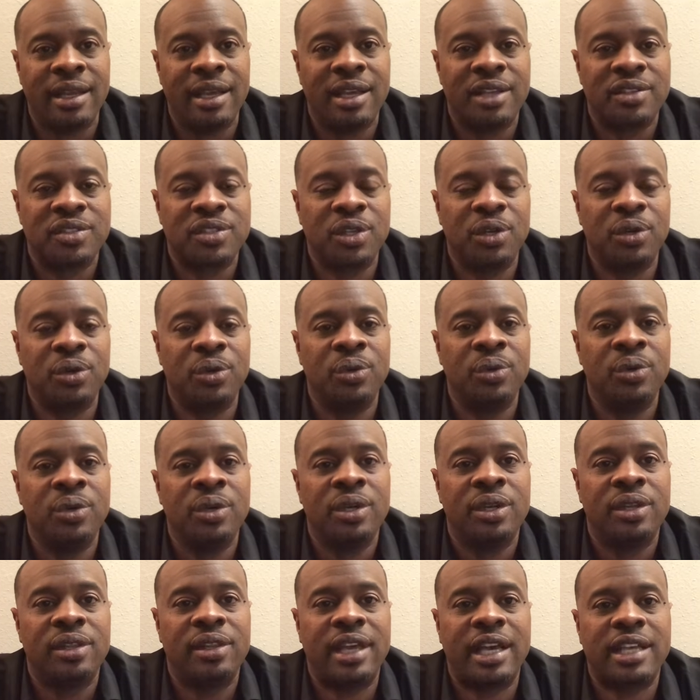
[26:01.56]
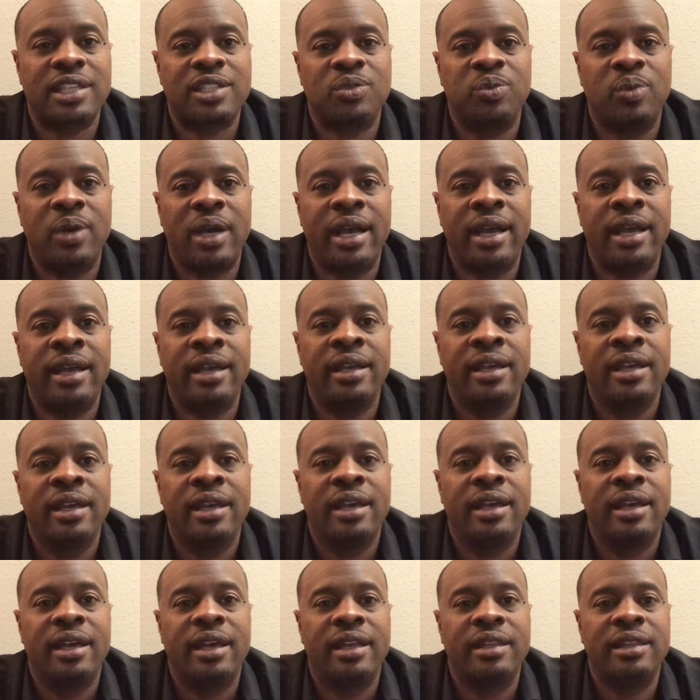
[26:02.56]
So that's why
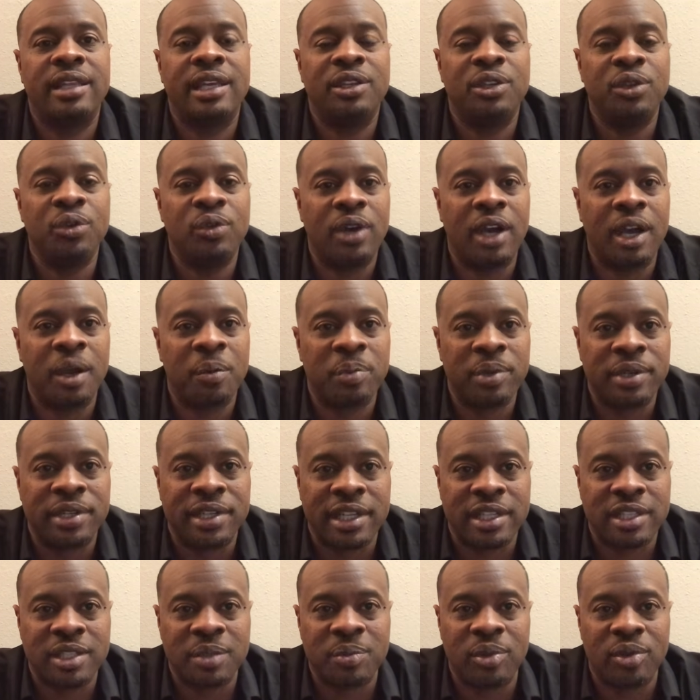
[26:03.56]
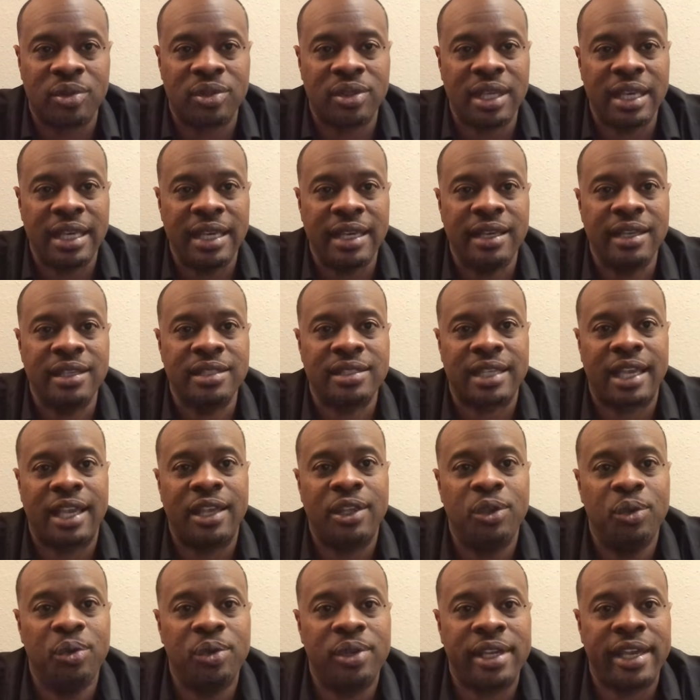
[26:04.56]
they do unpredictable things, and
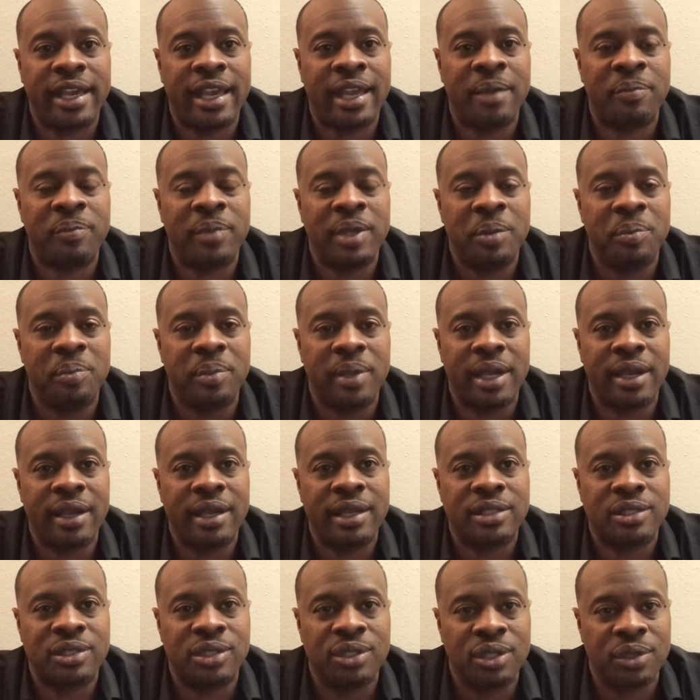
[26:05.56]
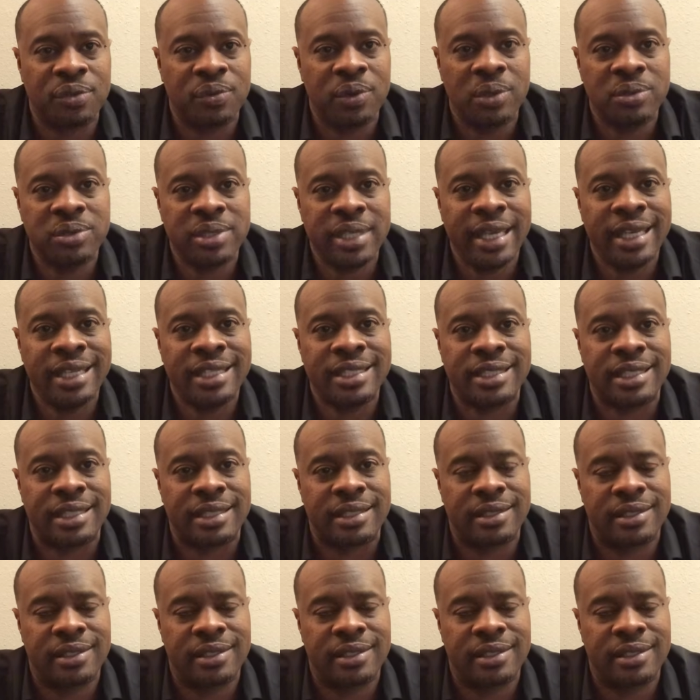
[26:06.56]
you can't be married to your rotation.